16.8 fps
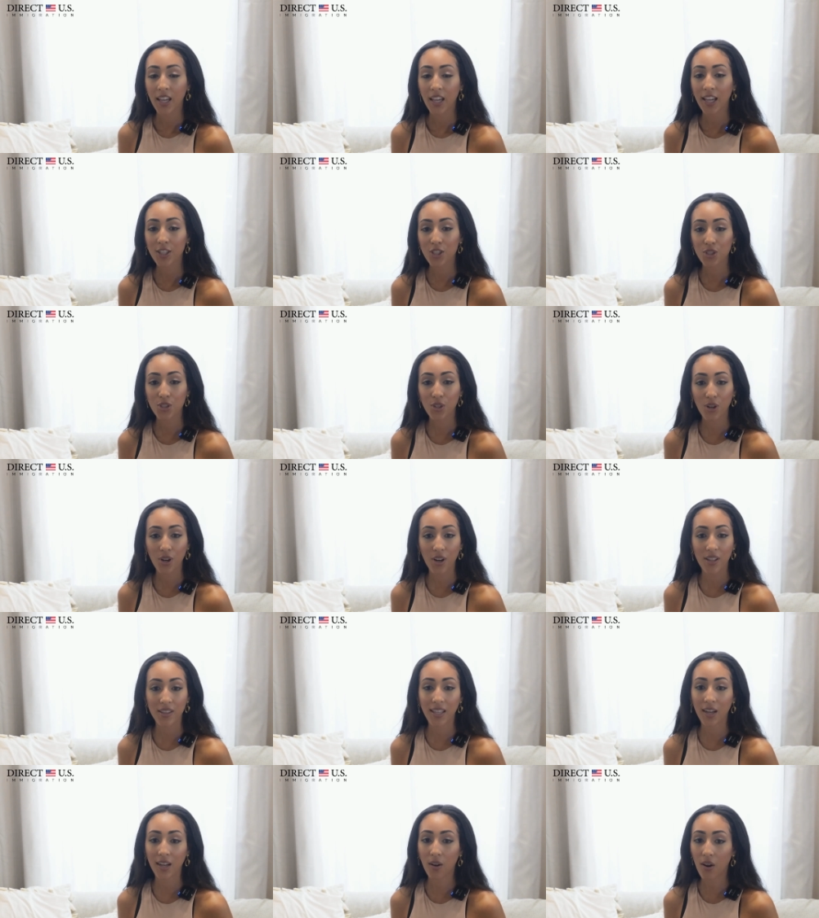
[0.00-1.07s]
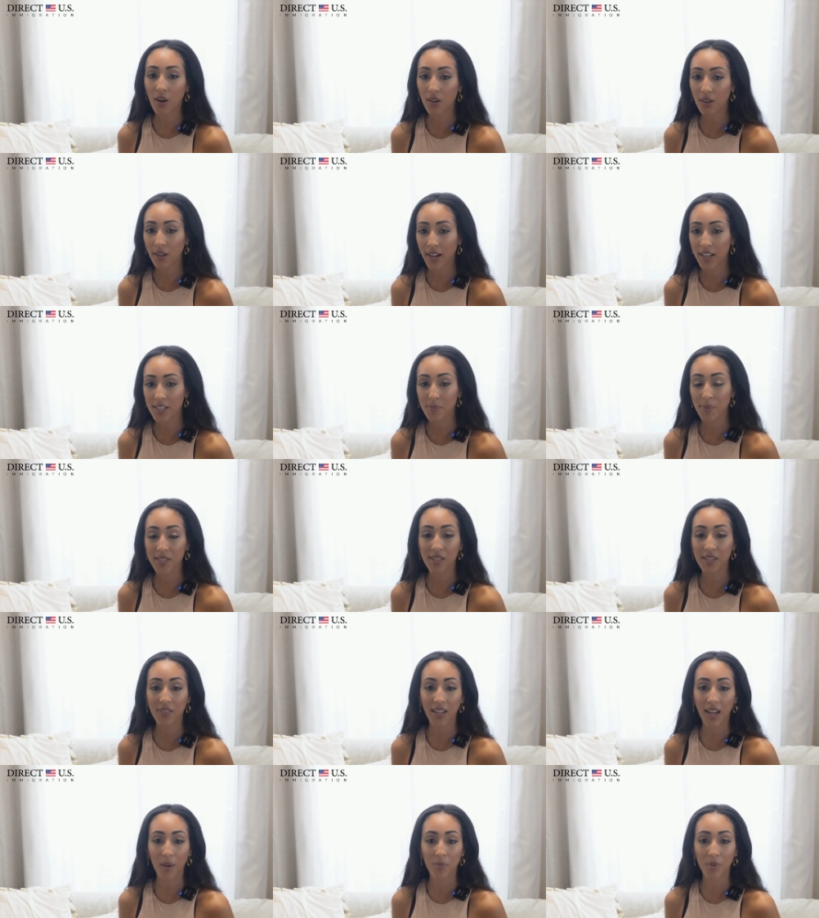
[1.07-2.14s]
Ensure that all aspects of
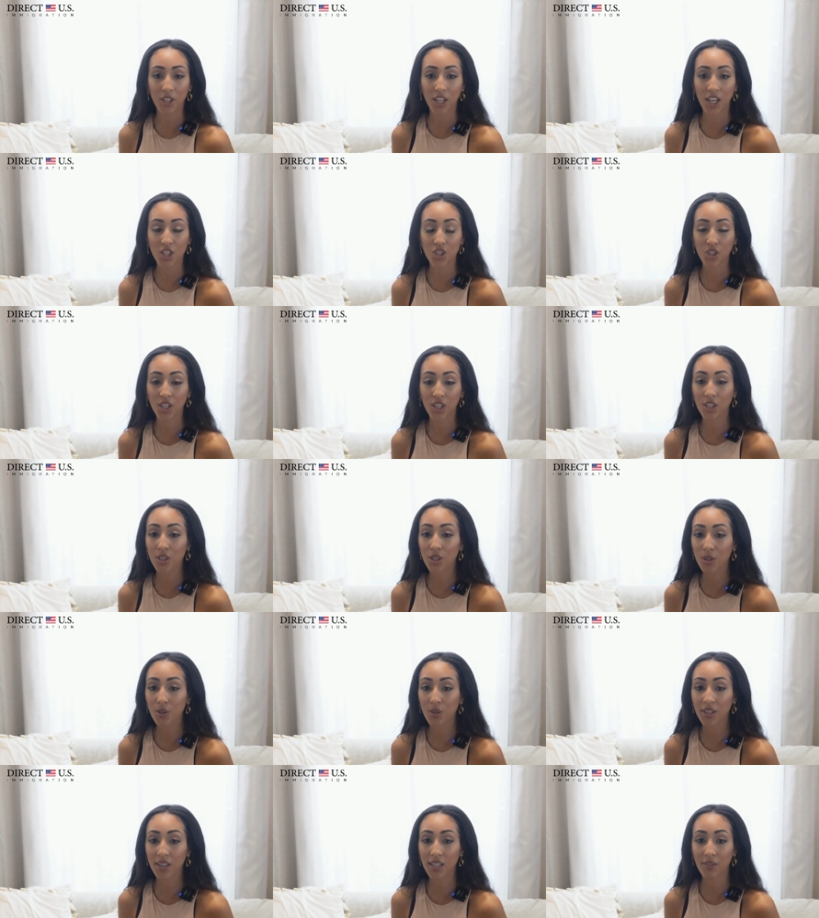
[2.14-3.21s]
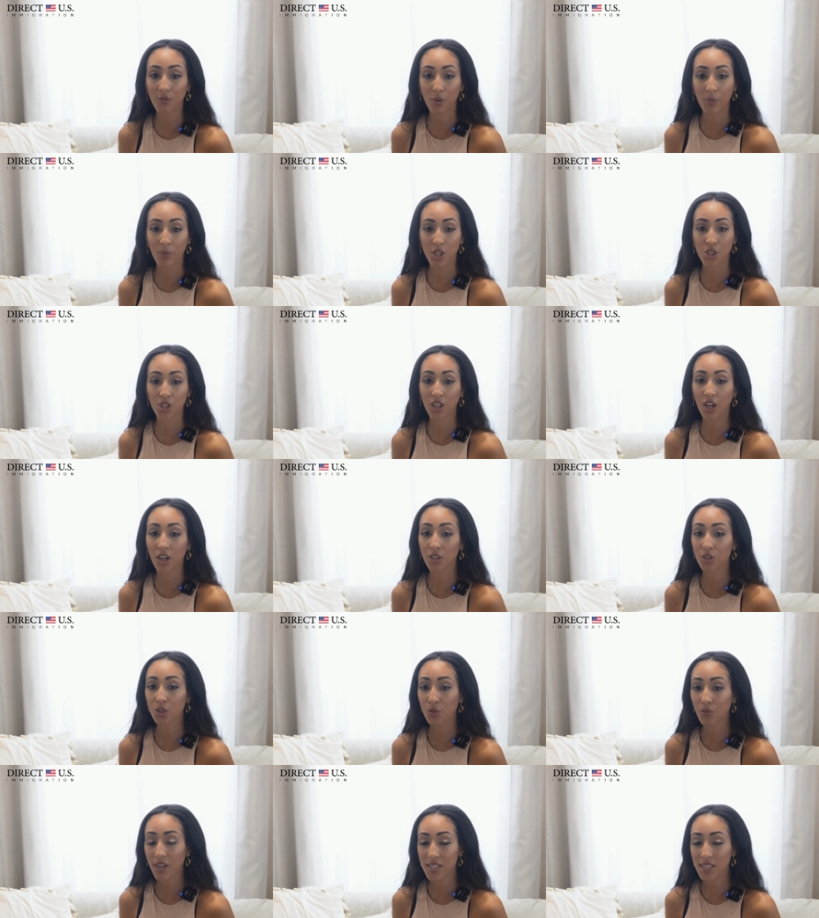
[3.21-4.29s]
the application, including the information on
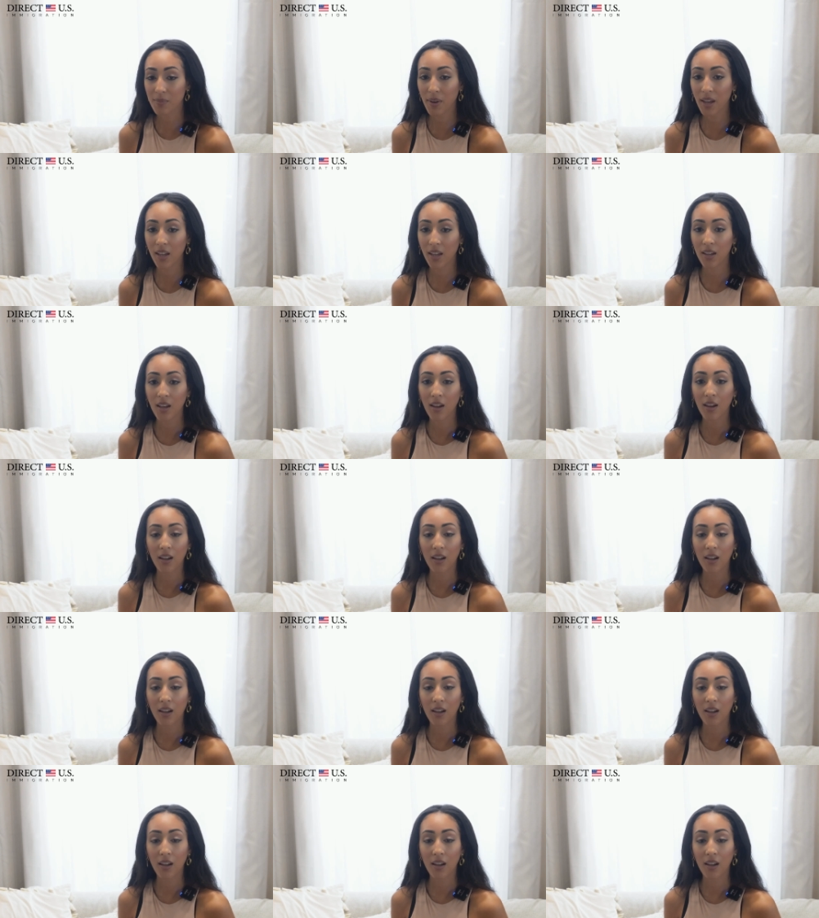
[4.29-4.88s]
your resume,